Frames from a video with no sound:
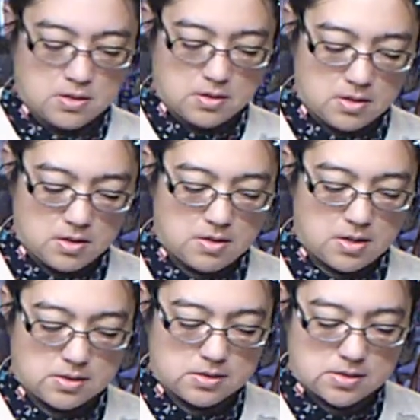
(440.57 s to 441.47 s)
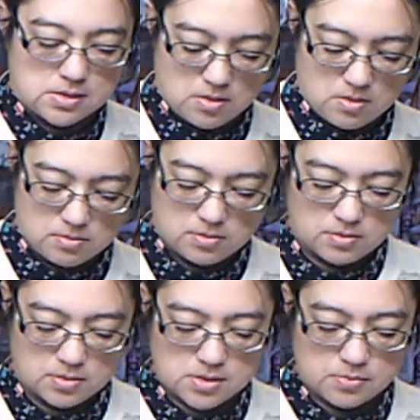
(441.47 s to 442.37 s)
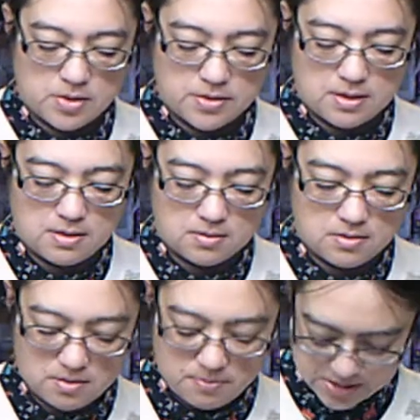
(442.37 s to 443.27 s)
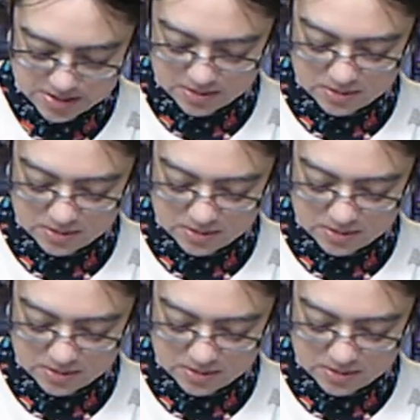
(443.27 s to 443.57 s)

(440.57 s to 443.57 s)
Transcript: Alright, so spread that out a little bit.